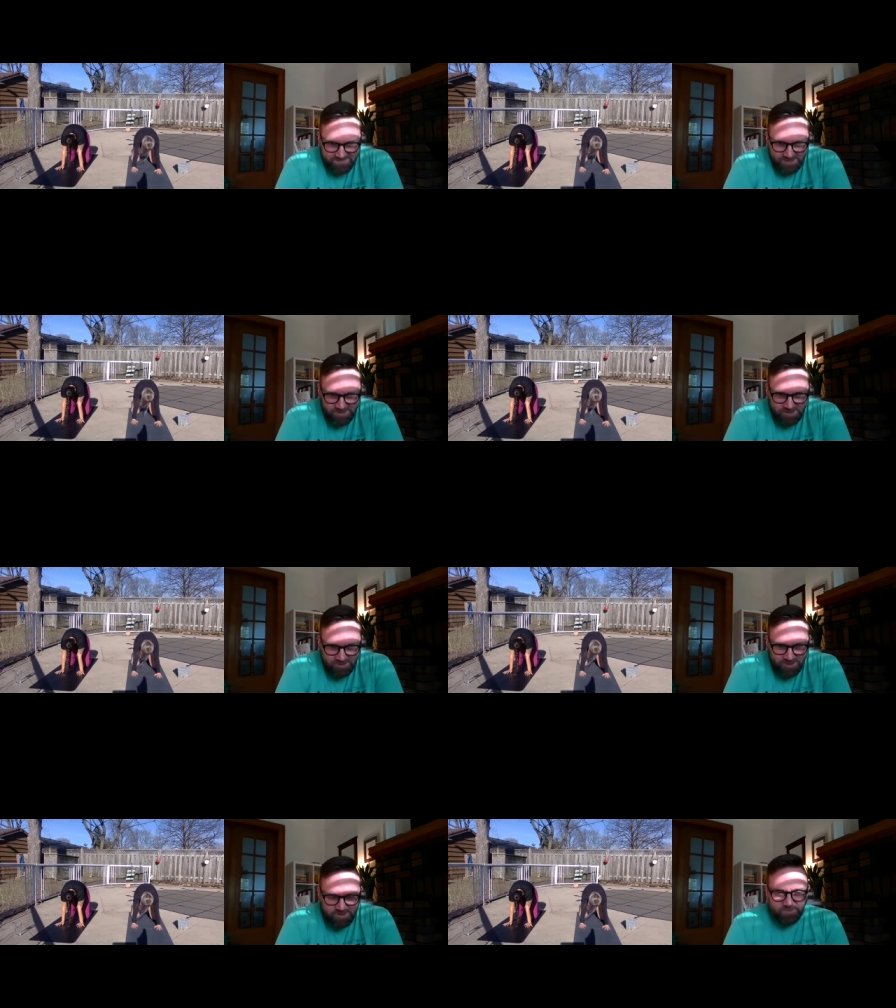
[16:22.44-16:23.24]
Looks
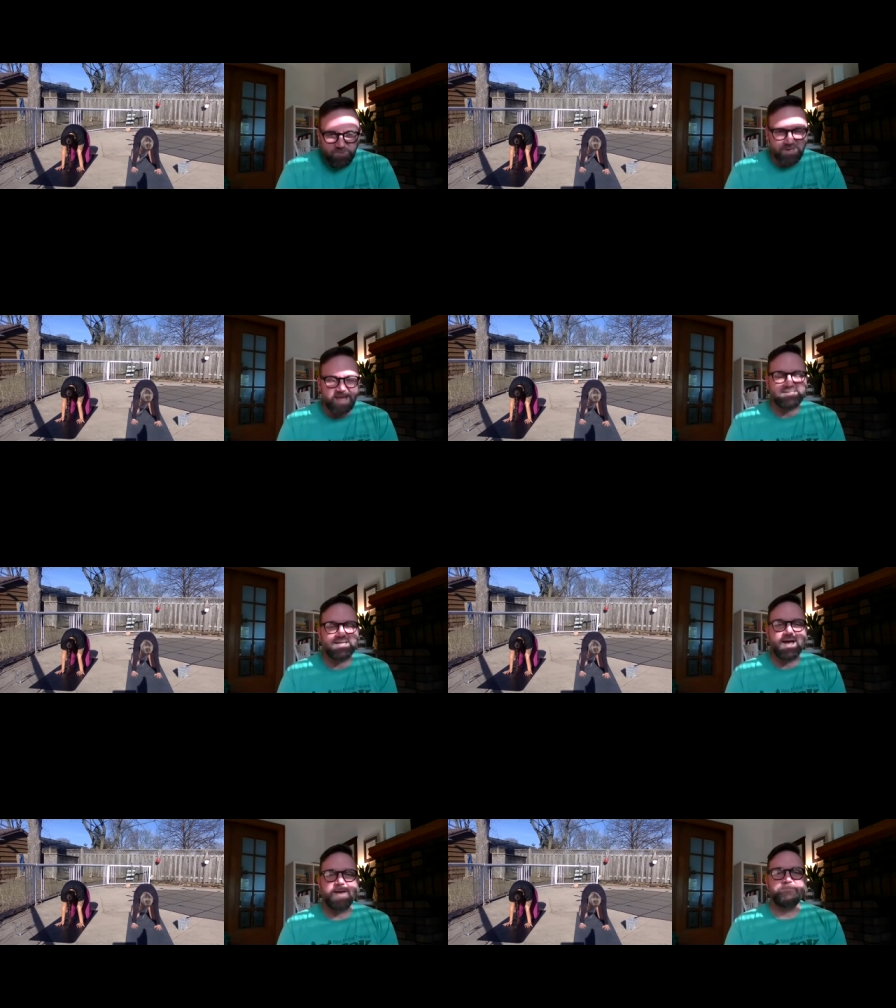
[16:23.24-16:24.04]
good. One last
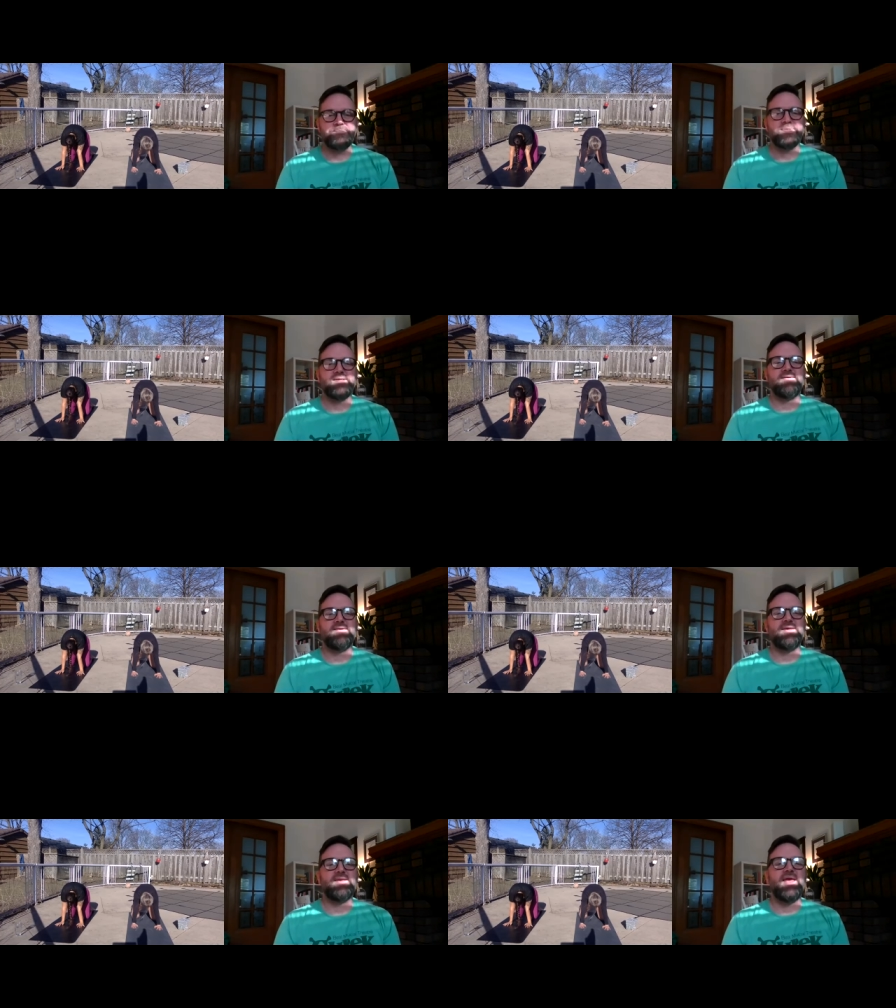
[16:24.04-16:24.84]
time.
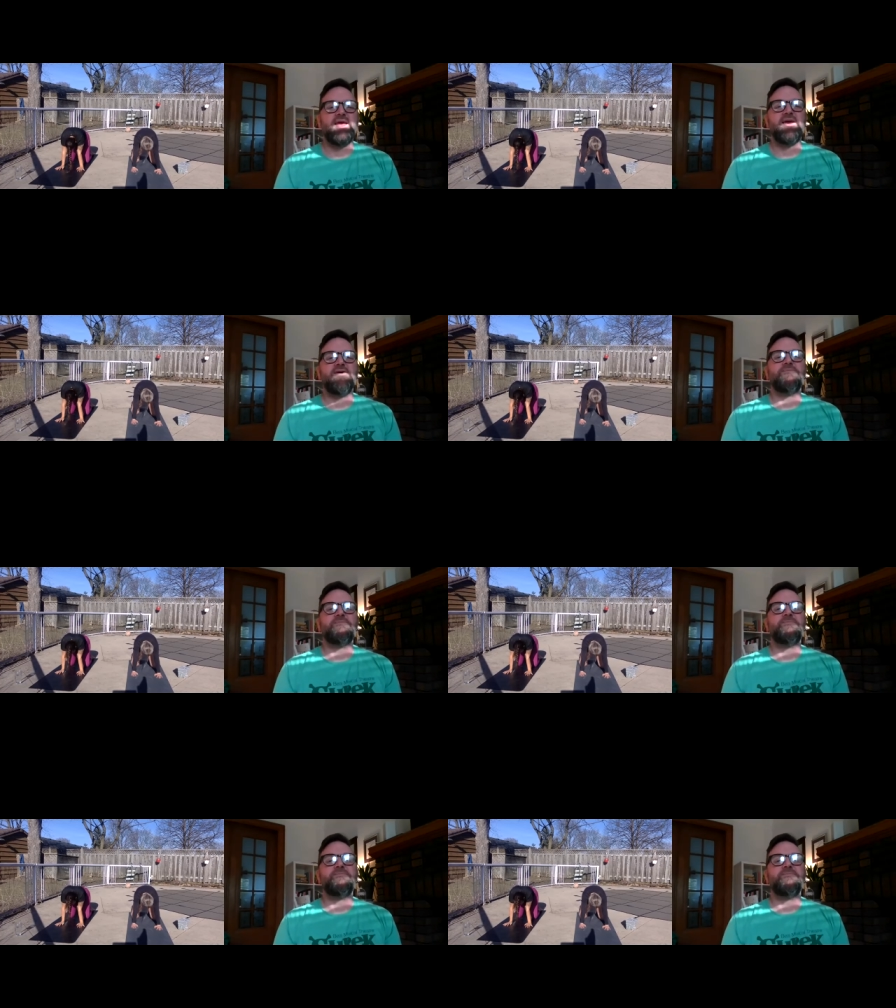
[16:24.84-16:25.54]
Inhale.